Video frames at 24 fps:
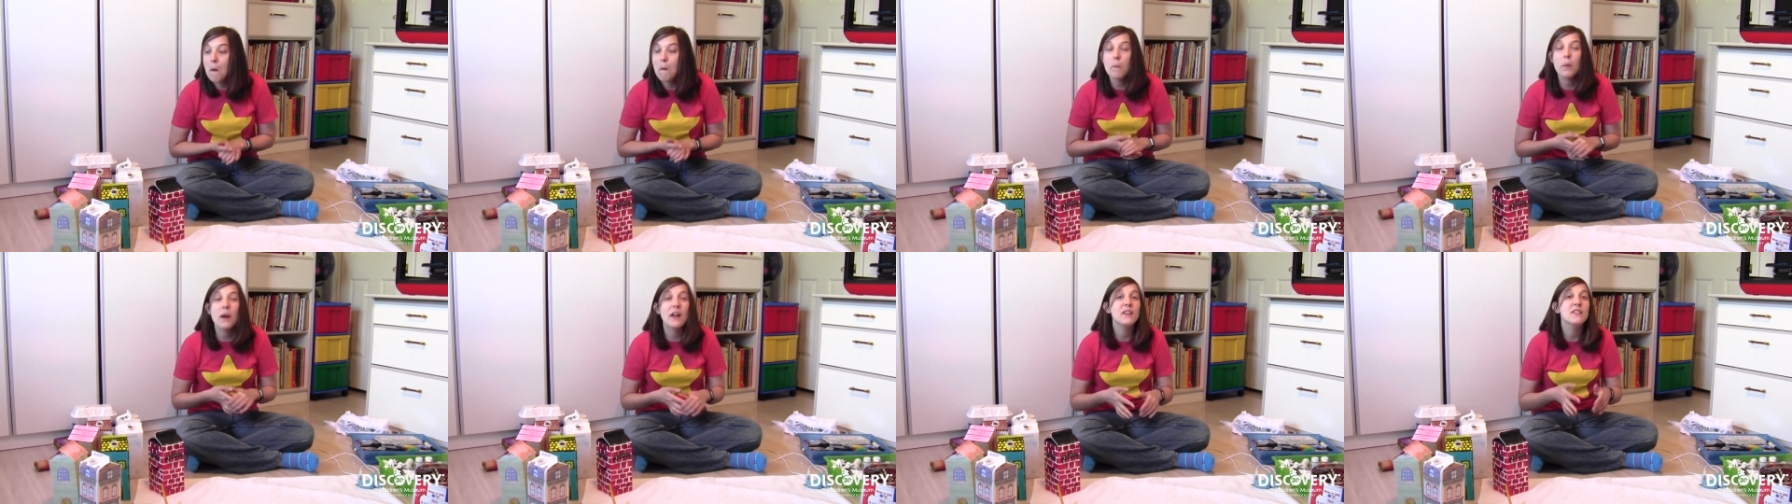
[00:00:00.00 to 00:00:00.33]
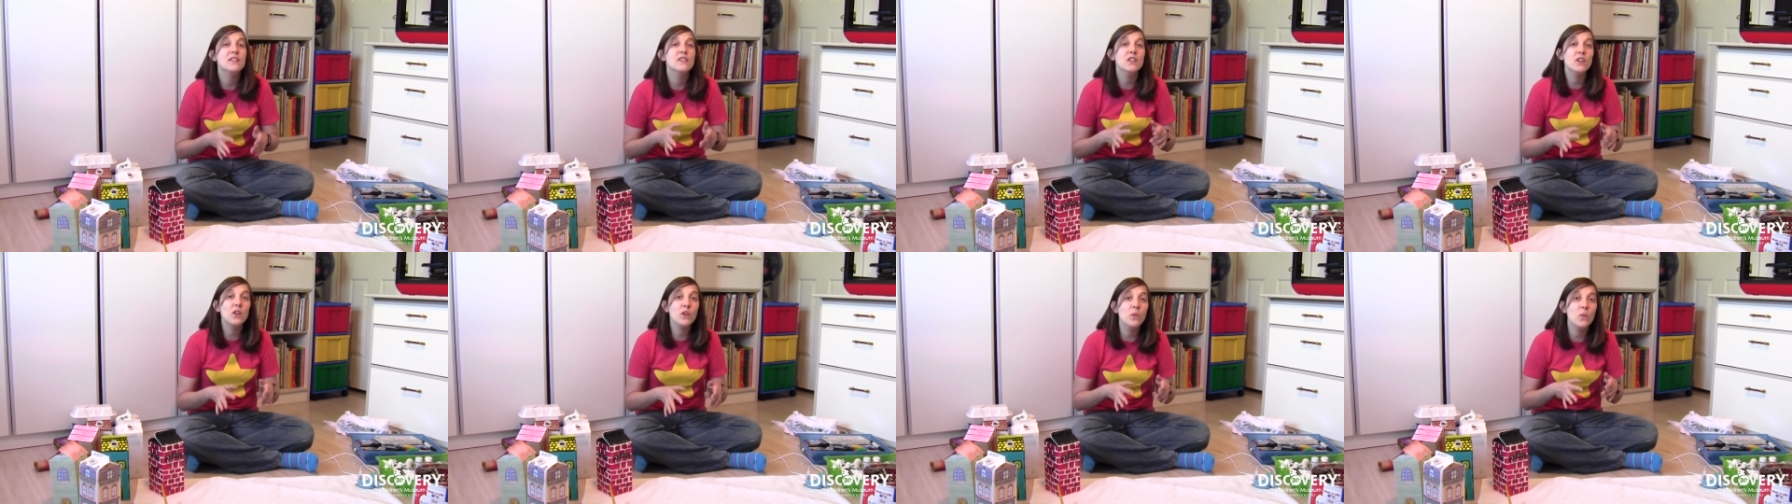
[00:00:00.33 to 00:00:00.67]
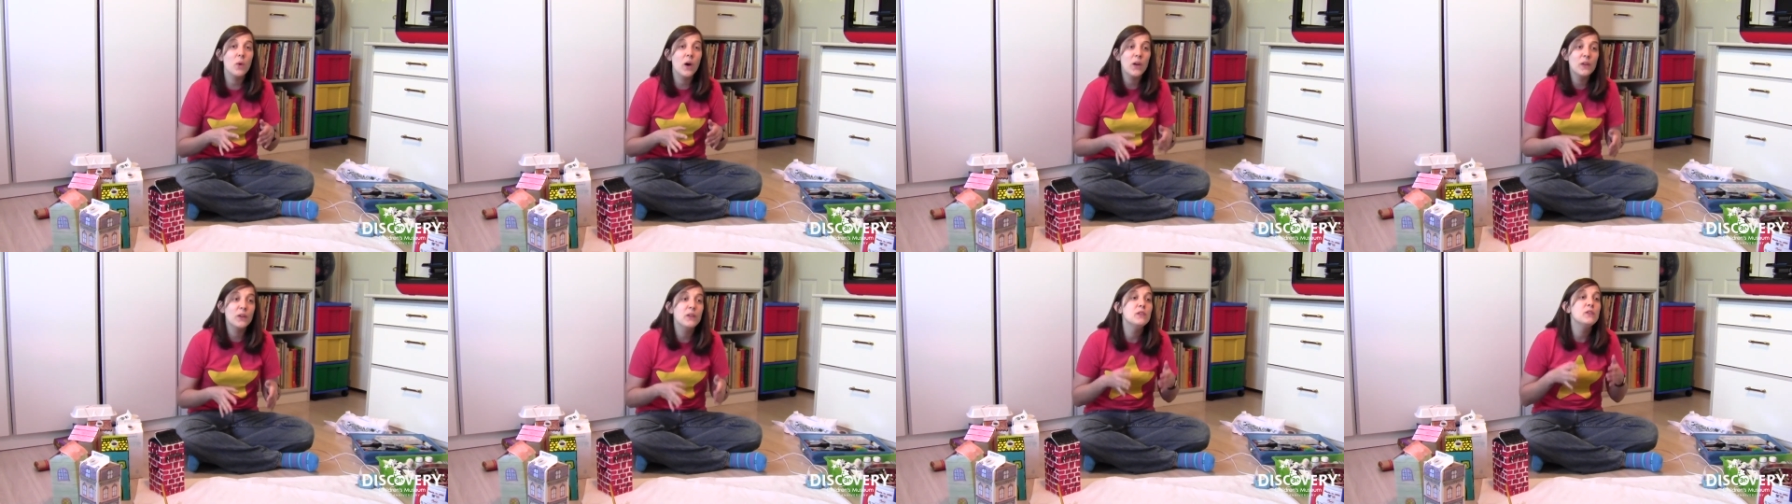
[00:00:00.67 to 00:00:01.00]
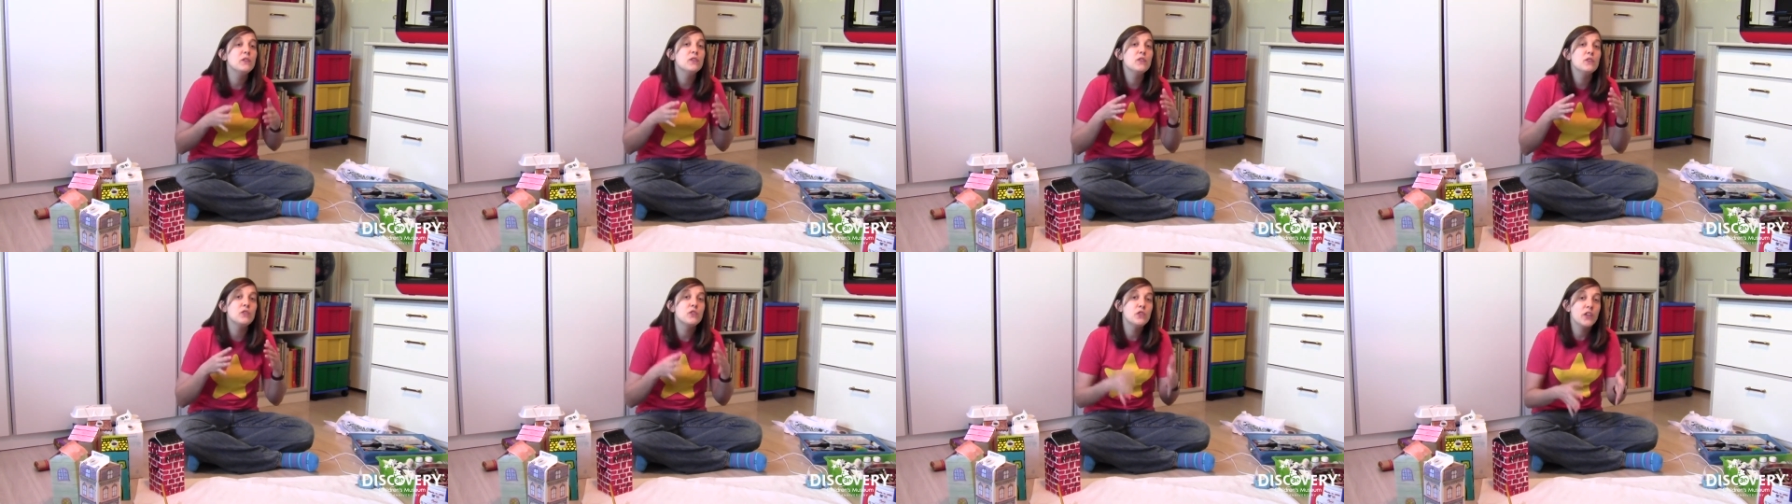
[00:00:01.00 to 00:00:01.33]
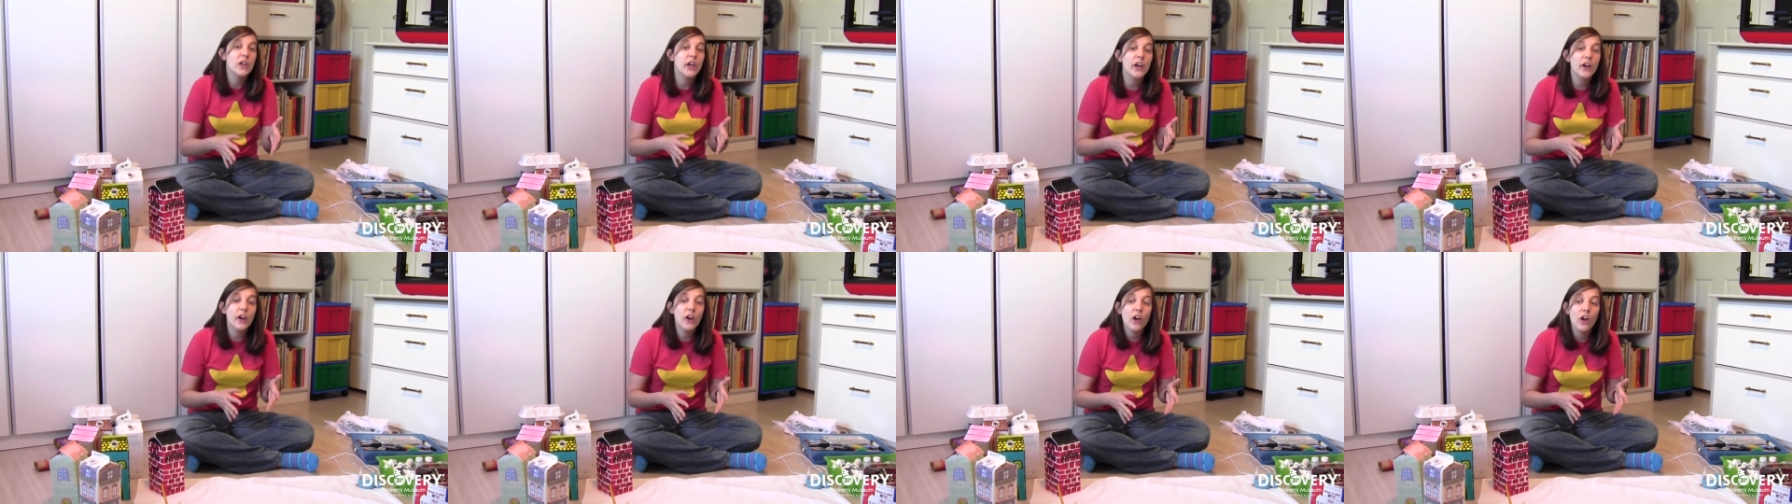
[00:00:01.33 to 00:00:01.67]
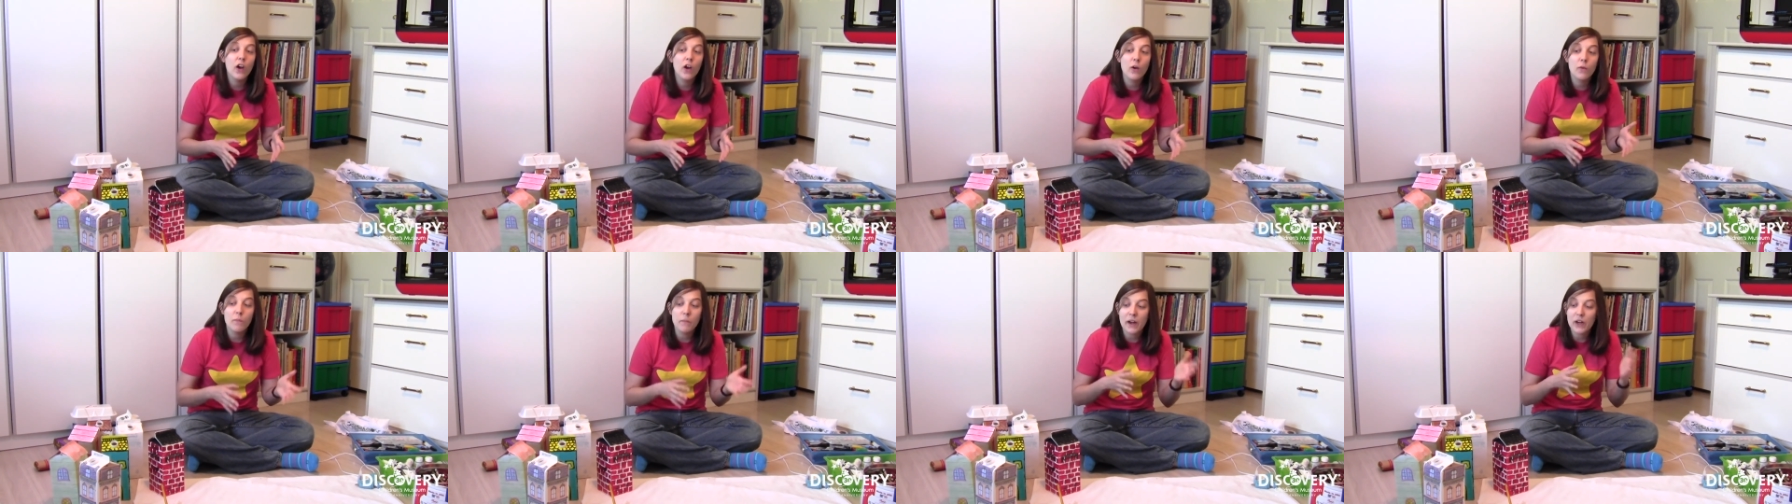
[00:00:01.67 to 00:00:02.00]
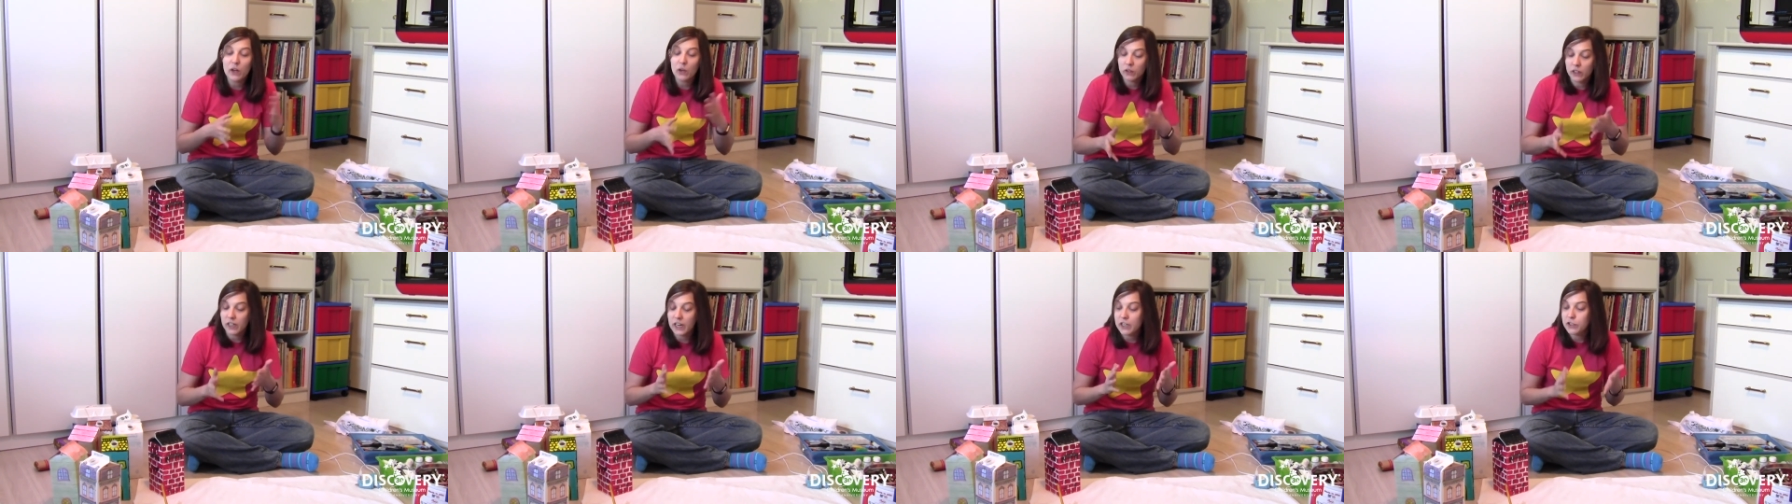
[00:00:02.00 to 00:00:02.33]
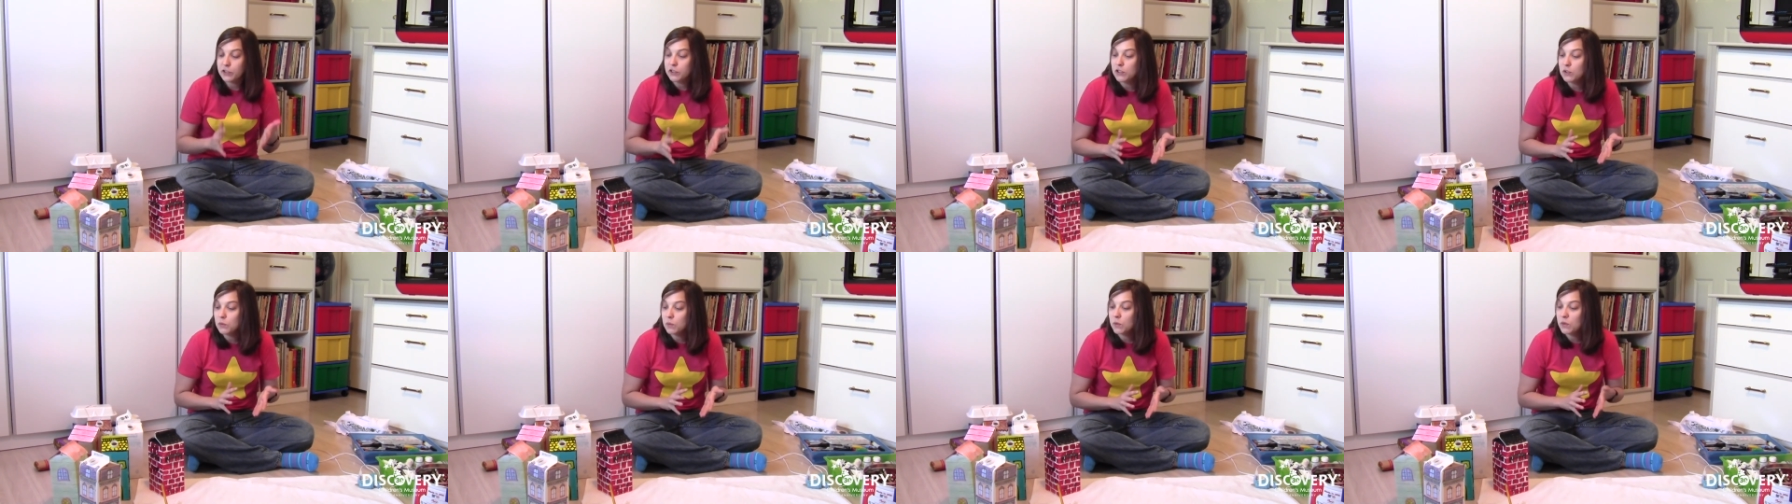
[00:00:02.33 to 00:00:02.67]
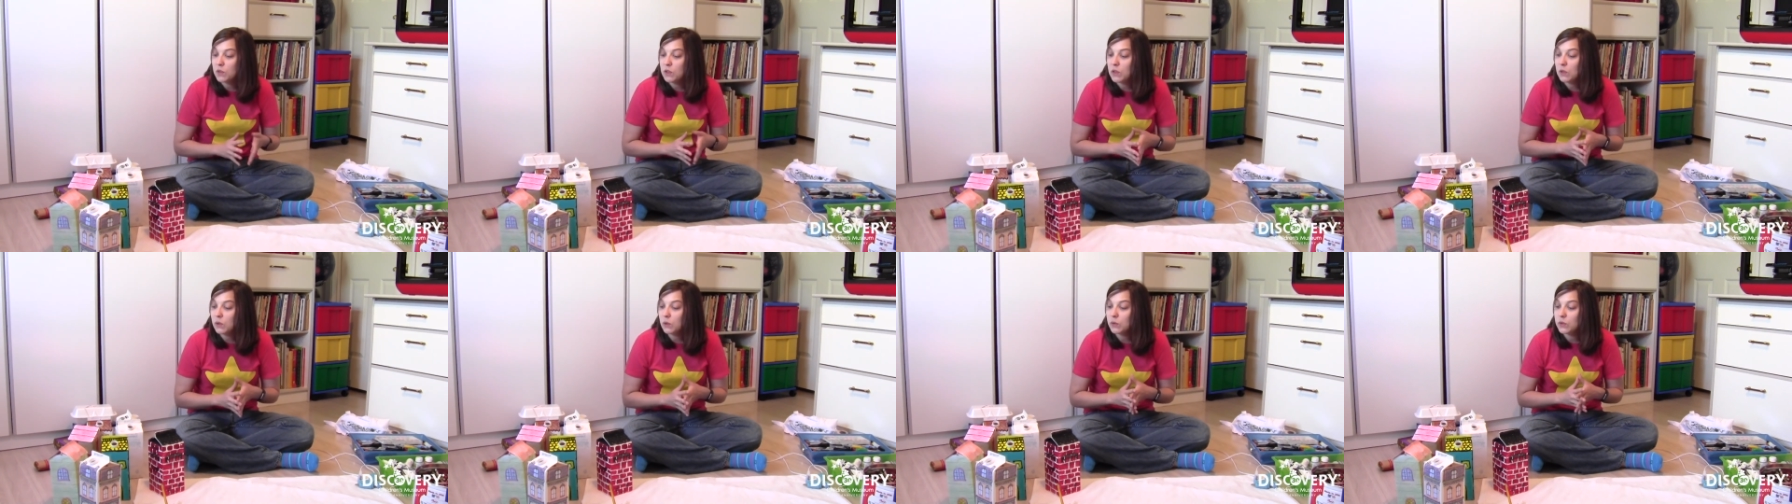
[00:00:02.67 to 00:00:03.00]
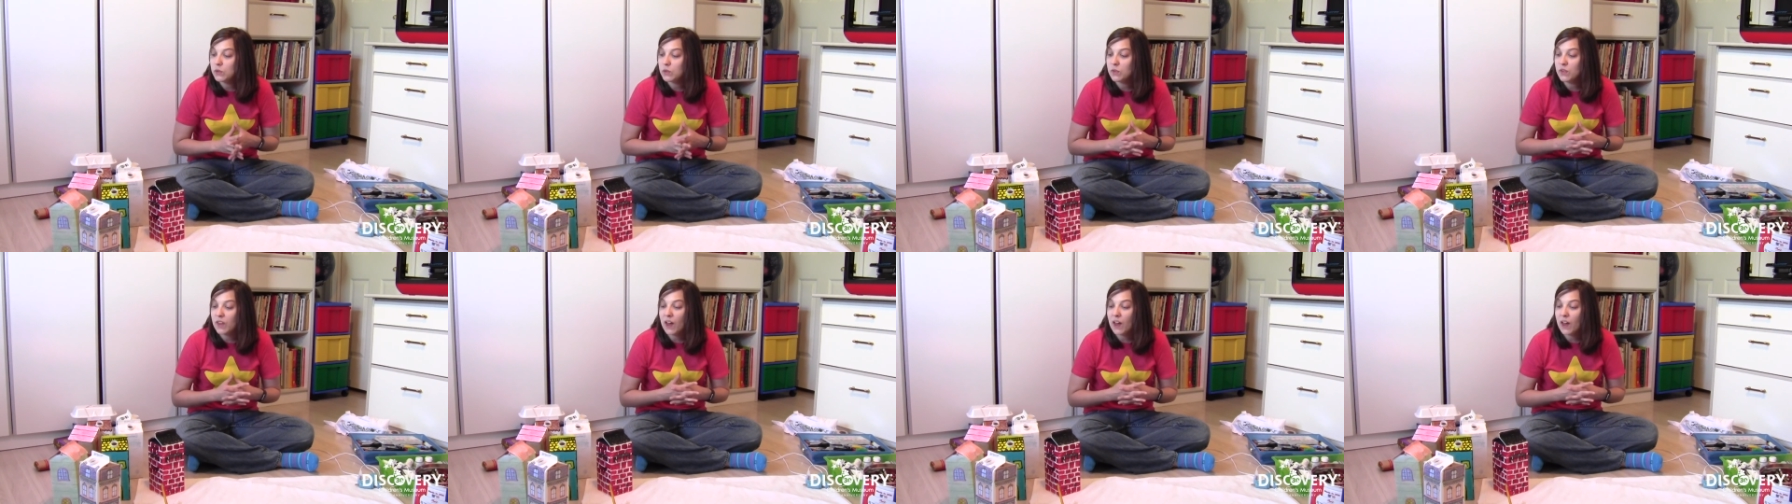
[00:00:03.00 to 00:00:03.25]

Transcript: But I still wanted to share my creations with you so